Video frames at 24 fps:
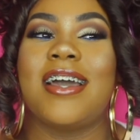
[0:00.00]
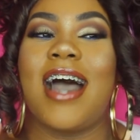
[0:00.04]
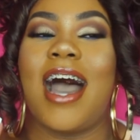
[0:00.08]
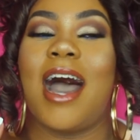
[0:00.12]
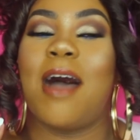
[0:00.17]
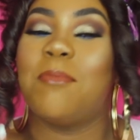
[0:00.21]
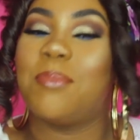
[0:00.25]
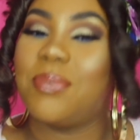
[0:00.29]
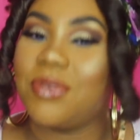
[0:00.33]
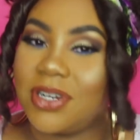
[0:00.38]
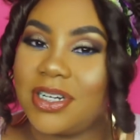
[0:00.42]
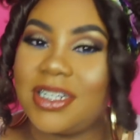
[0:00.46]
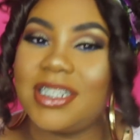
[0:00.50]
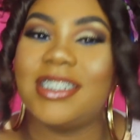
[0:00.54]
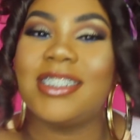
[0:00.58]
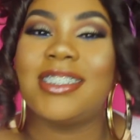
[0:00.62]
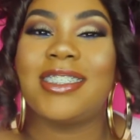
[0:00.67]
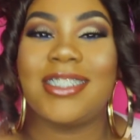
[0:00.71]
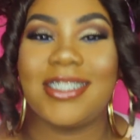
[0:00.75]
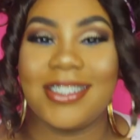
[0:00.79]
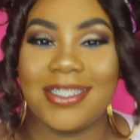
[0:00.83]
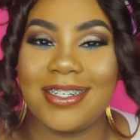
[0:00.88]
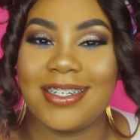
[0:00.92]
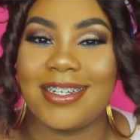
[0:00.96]
I'm pretty
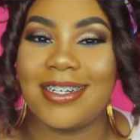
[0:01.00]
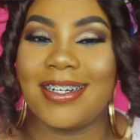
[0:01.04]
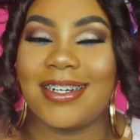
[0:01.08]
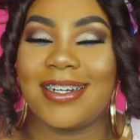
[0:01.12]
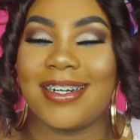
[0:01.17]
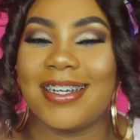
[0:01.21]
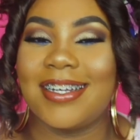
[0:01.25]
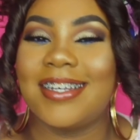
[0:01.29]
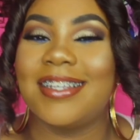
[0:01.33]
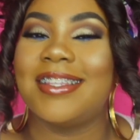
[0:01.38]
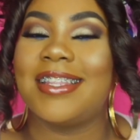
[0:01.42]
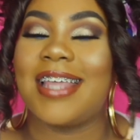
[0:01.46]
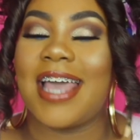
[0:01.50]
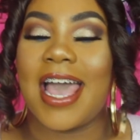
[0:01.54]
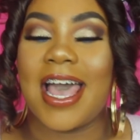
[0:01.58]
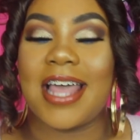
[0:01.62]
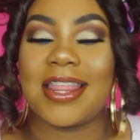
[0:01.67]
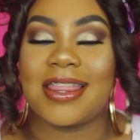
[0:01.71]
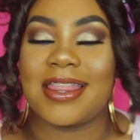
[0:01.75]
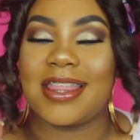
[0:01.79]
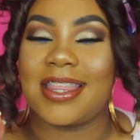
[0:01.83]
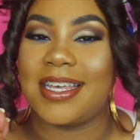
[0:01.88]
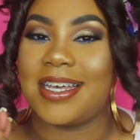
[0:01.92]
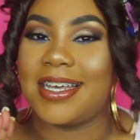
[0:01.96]
sure
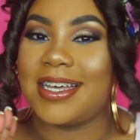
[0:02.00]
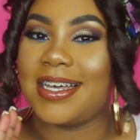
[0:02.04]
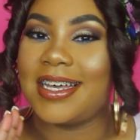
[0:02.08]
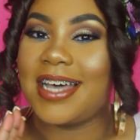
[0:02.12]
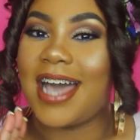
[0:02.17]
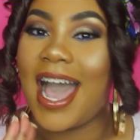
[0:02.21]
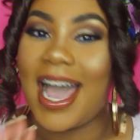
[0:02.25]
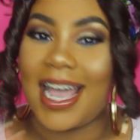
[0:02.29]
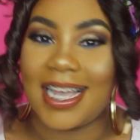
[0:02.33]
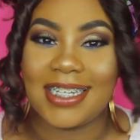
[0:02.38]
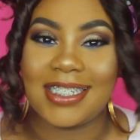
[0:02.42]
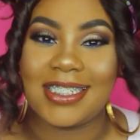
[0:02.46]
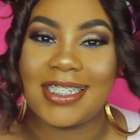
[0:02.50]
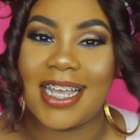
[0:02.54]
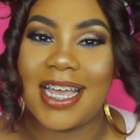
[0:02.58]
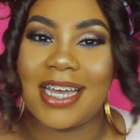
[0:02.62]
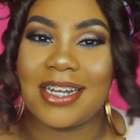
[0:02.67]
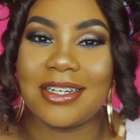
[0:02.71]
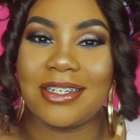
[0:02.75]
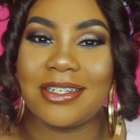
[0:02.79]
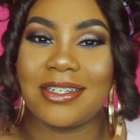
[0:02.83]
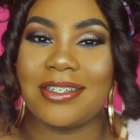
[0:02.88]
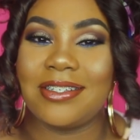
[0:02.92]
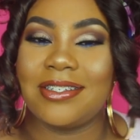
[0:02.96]
that the
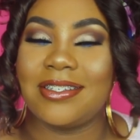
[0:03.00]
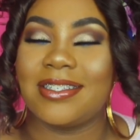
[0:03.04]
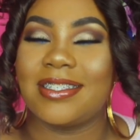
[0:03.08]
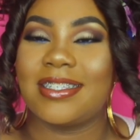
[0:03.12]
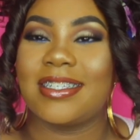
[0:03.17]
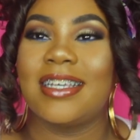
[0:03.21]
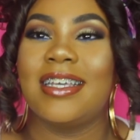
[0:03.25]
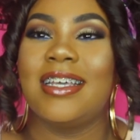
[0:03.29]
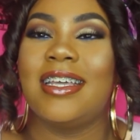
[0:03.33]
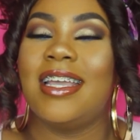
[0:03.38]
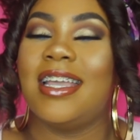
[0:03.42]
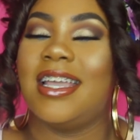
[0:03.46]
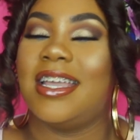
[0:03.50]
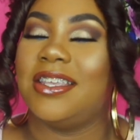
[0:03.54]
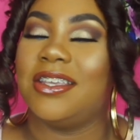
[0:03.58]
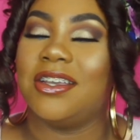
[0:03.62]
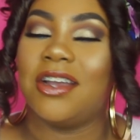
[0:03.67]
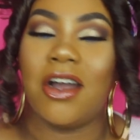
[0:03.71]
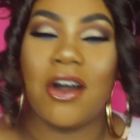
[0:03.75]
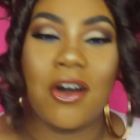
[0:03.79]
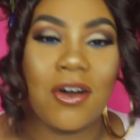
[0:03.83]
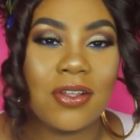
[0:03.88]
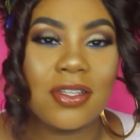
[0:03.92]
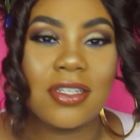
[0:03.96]
eyeshadows and
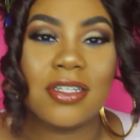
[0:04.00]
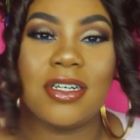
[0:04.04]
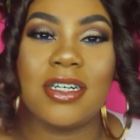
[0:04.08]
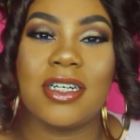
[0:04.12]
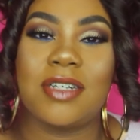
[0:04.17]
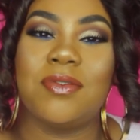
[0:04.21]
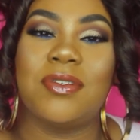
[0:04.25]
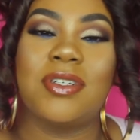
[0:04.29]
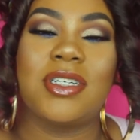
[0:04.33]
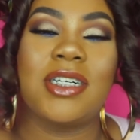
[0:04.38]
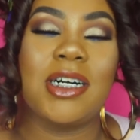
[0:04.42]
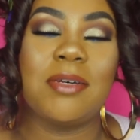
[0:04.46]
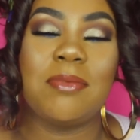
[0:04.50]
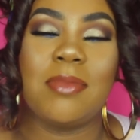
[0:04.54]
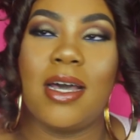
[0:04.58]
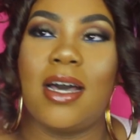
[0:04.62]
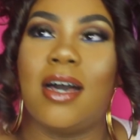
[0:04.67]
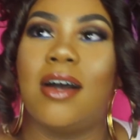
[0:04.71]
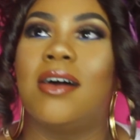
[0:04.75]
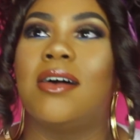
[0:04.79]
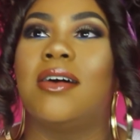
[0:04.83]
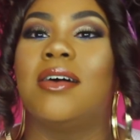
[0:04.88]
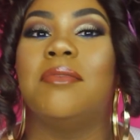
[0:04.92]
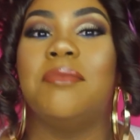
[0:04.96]
your whole look will come
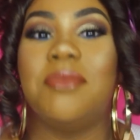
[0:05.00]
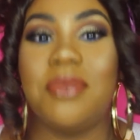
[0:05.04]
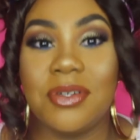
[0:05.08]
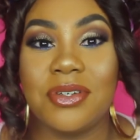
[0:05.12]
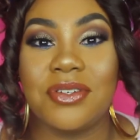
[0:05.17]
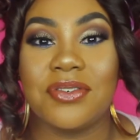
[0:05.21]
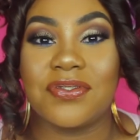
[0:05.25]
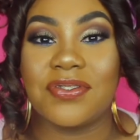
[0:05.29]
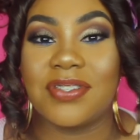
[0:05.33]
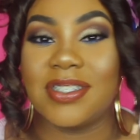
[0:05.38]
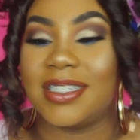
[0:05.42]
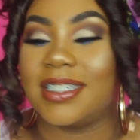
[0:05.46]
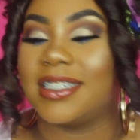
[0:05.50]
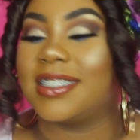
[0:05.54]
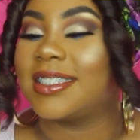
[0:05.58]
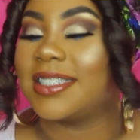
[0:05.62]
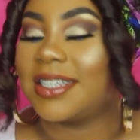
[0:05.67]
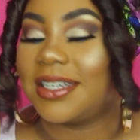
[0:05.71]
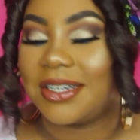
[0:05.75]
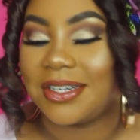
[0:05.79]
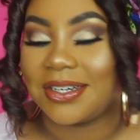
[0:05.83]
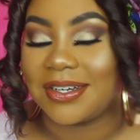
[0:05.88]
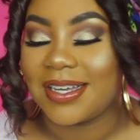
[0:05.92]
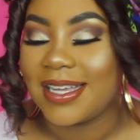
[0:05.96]
out beautifully.
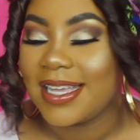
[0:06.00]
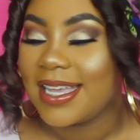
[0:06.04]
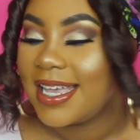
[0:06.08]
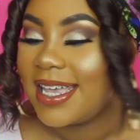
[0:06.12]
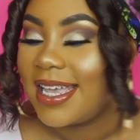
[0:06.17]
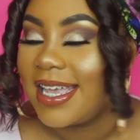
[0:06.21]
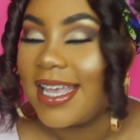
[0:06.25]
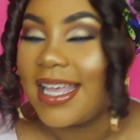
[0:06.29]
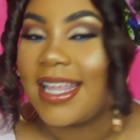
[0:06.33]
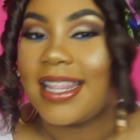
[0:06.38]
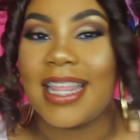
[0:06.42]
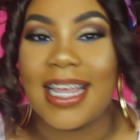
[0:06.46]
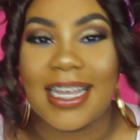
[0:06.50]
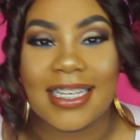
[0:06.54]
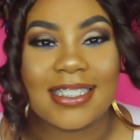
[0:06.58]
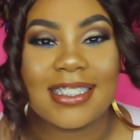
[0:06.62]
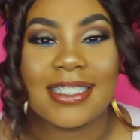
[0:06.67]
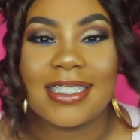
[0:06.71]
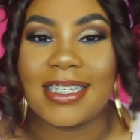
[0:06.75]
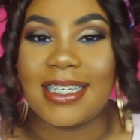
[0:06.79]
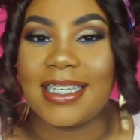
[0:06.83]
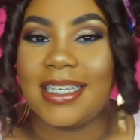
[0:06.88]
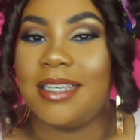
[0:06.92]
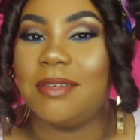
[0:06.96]
So that's
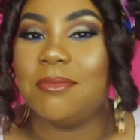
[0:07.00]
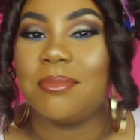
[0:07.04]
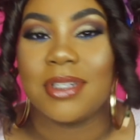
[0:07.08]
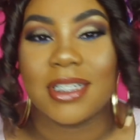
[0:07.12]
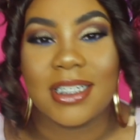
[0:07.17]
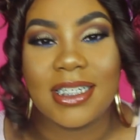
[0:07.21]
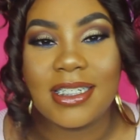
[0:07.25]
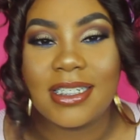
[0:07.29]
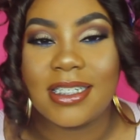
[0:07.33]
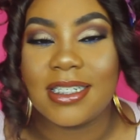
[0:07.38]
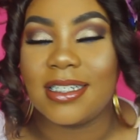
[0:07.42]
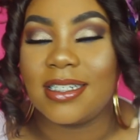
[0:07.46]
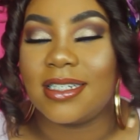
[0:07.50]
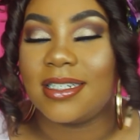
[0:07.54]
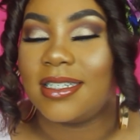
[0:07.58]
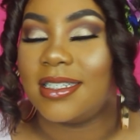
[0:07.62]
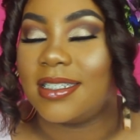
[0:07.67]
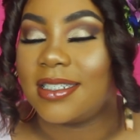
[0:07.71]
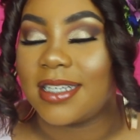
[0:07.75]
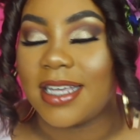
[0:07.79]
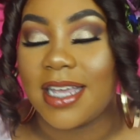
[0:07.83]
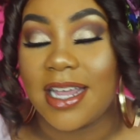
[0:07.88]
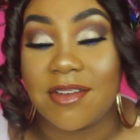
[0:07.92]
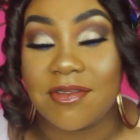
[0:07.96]
the key. Blending
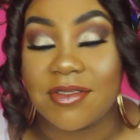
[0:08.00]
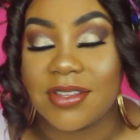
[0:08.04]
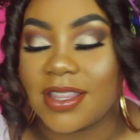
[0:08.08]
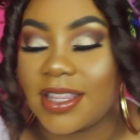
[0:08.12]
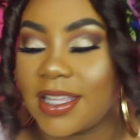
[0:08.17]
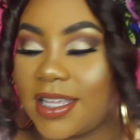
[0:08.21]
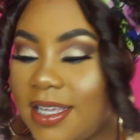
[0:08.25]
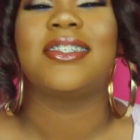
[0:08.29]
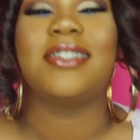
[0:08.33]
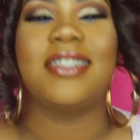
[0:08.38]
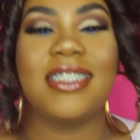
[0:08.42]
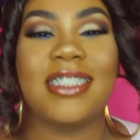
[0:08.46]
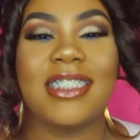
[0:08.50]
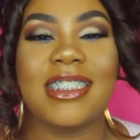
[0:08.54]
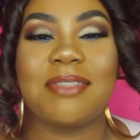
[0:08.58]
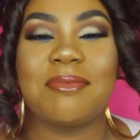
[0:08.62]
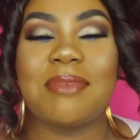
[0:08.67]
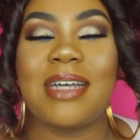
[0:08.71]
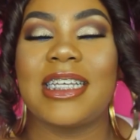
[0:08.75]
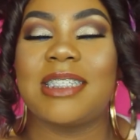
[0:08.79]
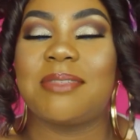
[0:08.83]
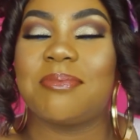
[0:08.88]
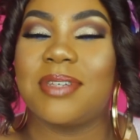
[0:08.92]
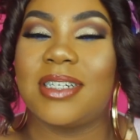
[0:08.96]
is everything. So this is
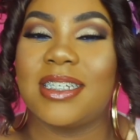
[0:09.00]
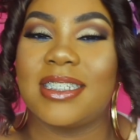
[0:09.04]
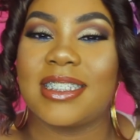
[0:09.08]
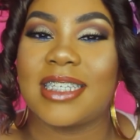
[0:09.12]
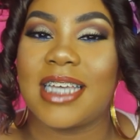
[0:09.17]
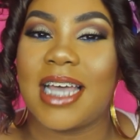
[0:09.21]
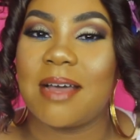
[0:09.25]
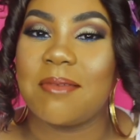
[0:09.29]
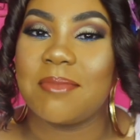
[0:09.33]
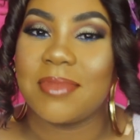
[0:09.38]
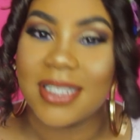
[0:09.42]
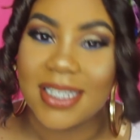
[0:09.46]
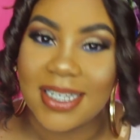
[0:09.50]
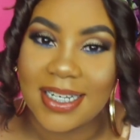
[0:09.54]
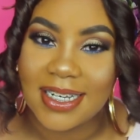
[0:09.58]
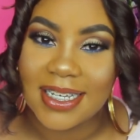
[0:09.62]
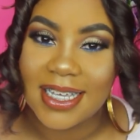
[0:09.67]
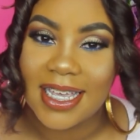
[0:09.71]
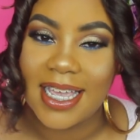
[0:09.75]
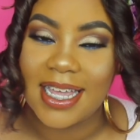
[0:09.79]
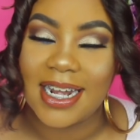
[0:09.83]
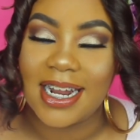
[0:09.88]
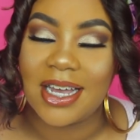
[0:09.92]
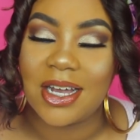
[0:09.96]
my springtime
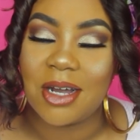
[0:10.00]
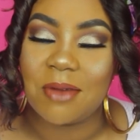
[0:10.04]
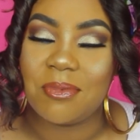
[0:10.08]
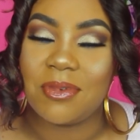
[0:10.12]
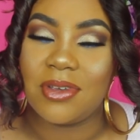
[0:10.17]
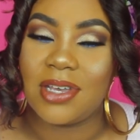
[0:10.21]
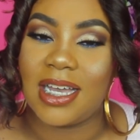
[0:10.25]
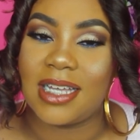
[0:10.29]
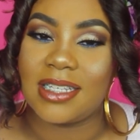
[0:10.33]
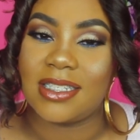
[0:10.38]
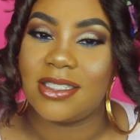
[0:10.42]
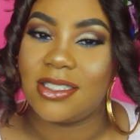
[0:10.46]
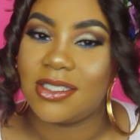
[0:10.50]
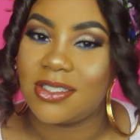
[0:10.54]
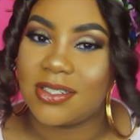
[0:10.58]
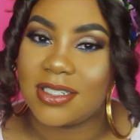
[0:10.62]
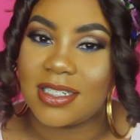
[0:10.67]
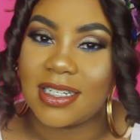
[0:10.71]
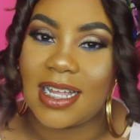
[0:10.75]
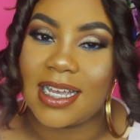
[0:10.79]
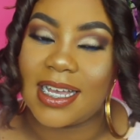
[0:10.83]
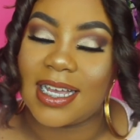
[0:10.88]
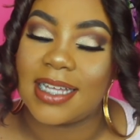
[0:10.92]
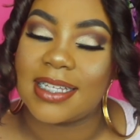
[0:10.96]
look, and I hope you guys enjoyed
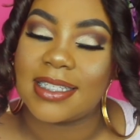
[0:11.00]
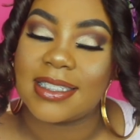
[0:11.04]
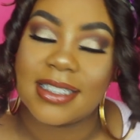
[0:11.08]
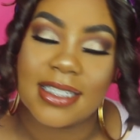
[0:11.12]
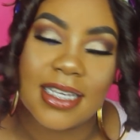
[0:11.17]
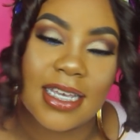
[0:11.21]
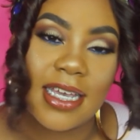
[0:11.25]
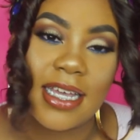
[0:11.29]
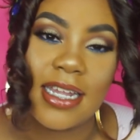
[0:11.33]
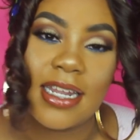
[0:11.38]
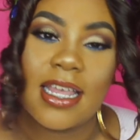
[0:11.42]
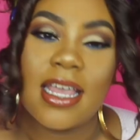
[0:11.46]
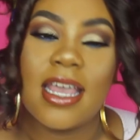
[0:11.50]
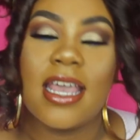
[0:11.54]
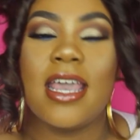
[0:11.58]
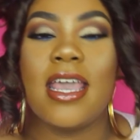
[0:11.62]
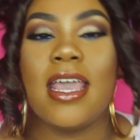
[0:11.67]
it, like I said.